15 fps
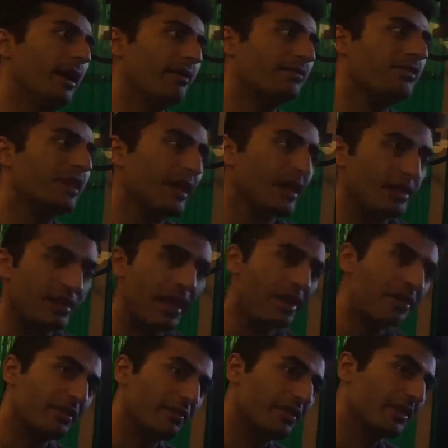I think it's
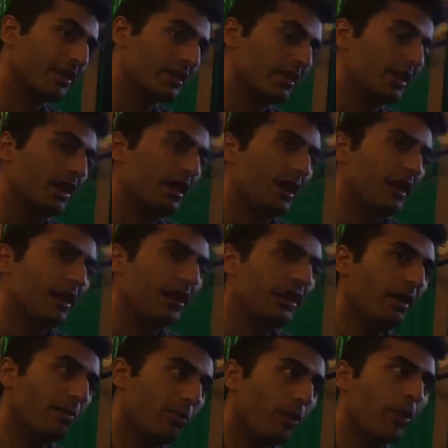actually very
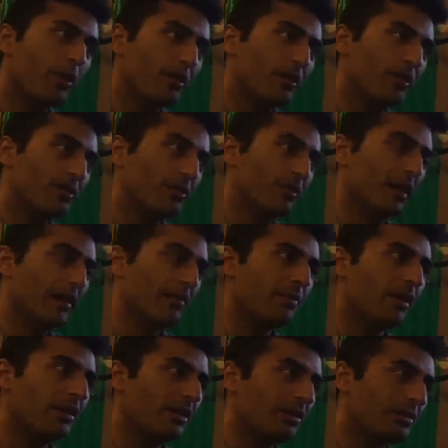important to
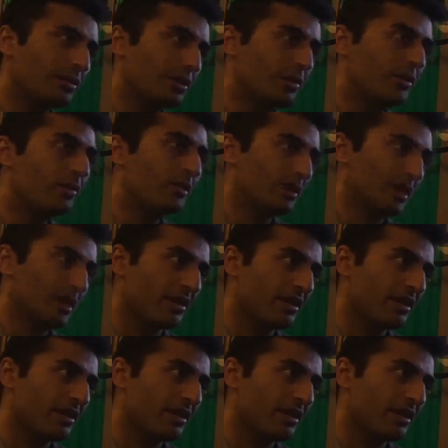anybody who is doing this.